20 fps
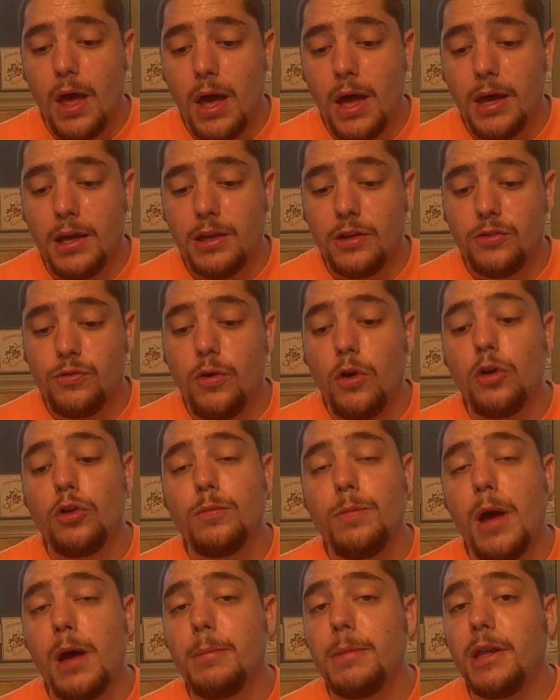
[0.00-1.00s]
Uh, as far
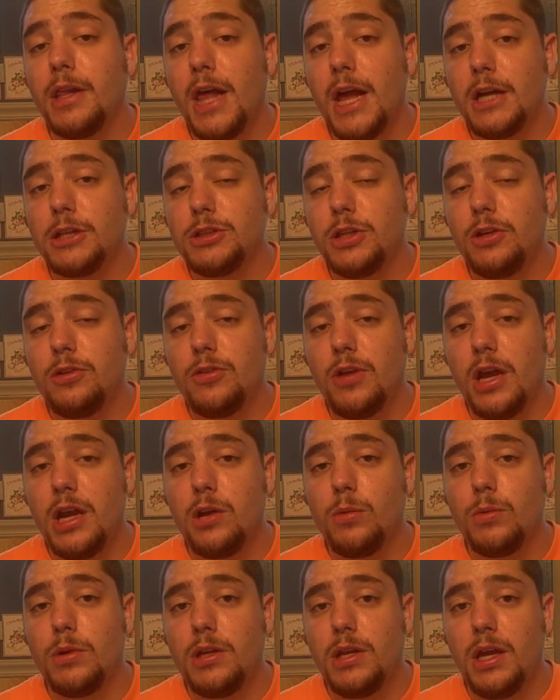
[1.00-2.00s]
as Bobby Lashley
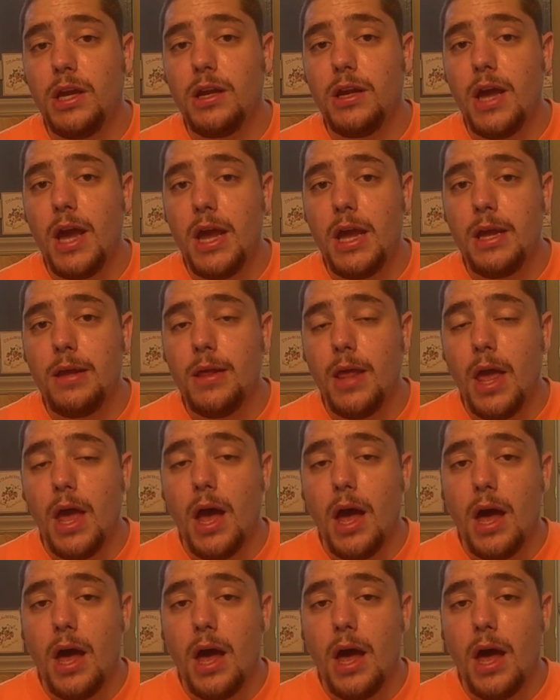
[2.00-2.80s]
signing with TNA,